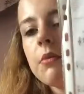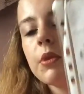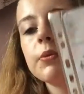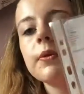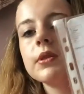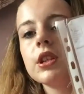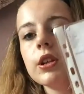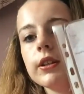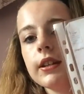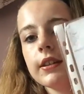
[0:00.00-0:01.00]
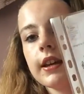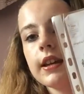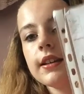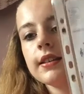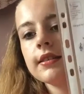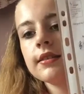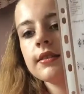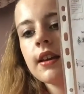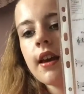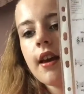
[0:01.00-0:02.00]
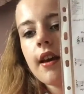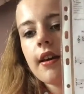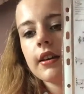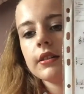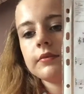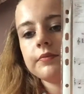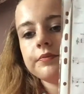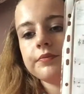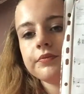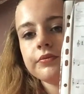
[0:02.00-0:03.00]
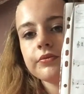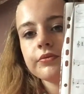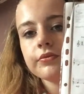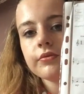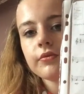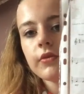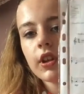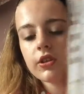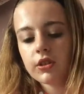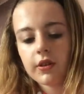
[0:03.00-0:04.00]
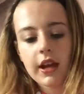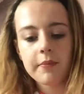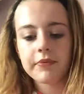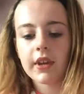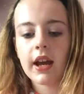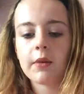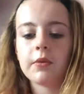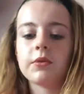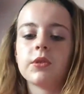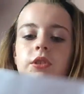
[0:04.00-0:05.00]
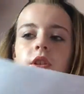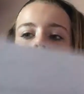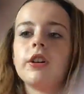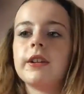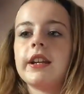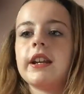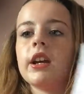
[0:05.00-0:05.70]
But we was learning this, so yeah, and we was also learning